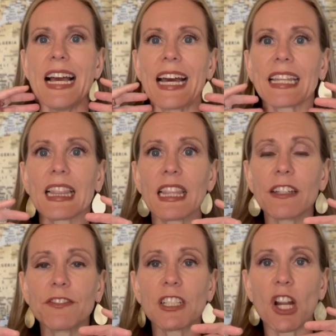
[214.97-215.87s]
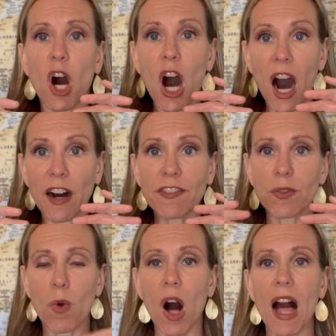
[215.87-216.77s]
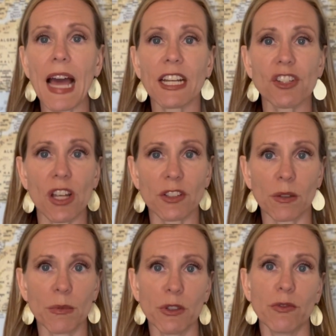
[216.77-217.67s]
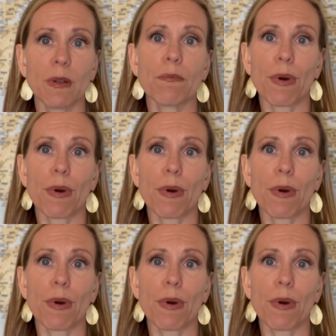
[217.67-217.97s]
and lift it off while adding gentle movement,